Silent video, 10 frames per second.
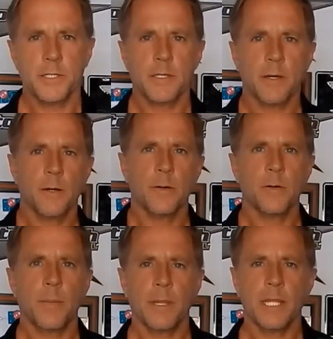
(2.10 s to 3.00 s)
So
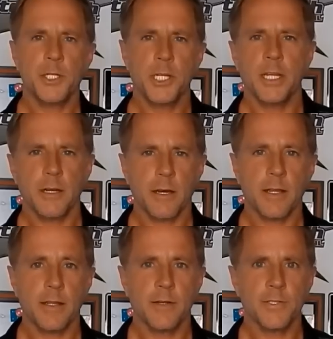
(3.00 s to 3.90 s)
I'm going to let you in on a
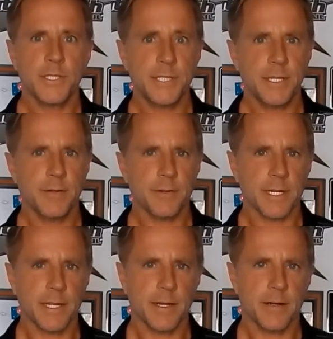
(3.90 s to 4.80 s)
little secret
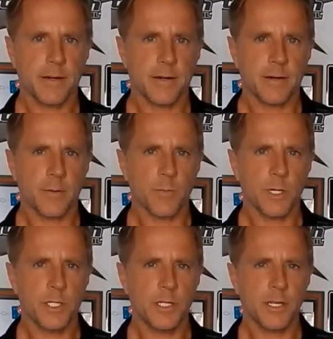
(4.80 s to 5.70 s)
here,
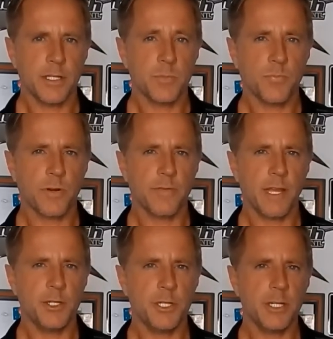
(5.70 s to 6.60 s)
which is
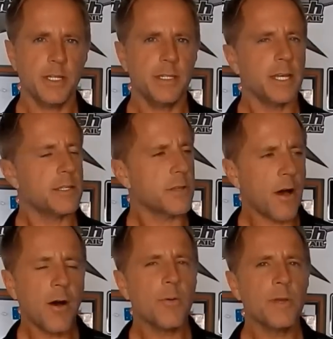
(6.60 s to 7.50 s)
prevention is
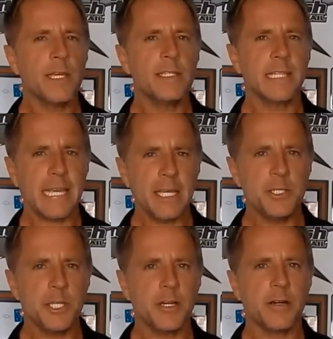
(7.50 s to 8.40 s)
always
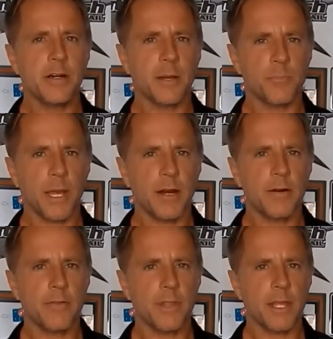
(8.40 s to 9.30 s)
easier and
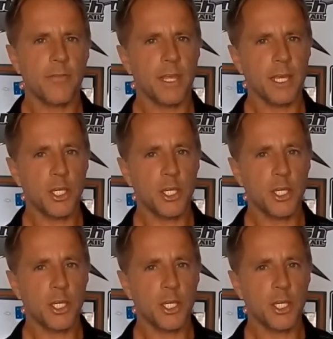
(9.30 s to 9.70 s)
better than the